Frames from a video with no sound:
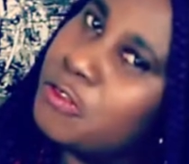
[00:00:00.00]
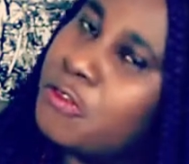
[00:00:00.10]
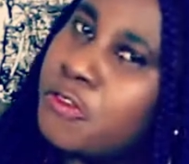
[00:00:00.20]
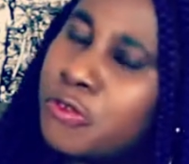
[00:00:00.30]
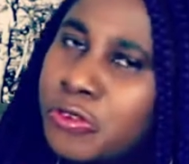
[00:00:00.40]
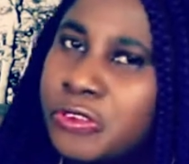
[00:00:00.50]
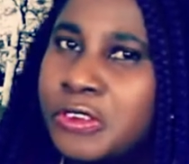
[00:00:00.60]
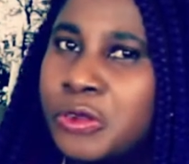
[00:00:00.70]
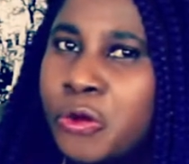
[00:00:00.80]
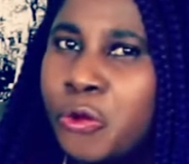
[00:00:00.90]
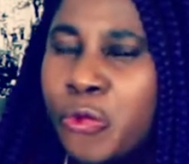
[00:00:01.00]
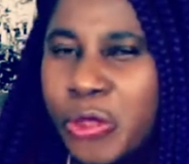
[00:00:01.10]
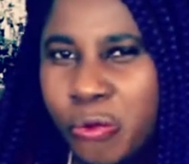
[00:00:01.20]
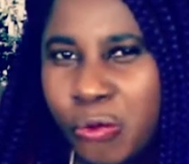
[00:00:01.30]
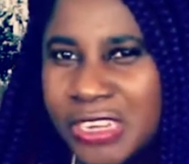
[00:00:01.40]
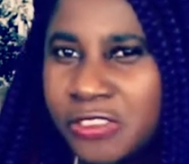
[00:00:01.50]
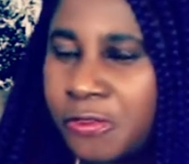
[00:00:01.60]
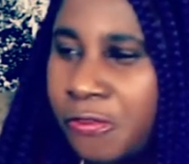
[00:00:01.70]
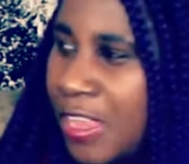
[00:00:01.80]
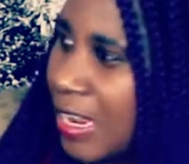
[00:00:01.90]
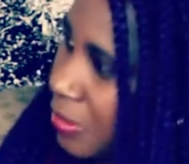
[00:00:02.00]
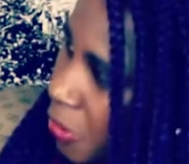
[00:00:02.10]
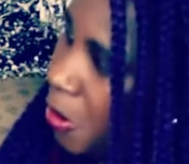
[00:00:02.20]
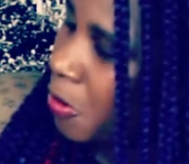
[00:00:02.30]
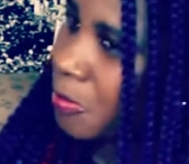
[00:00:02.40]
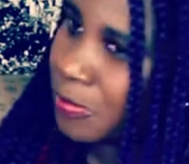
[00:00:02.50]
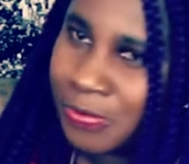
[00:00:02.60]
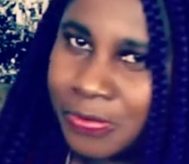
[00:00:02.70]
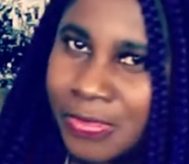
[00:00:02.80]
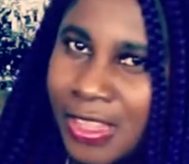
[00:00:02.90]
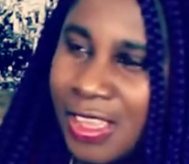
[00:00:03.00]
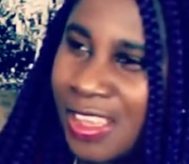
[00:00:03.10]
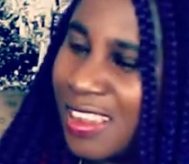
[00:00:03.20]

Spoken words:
food. We want to feel at home. There was food,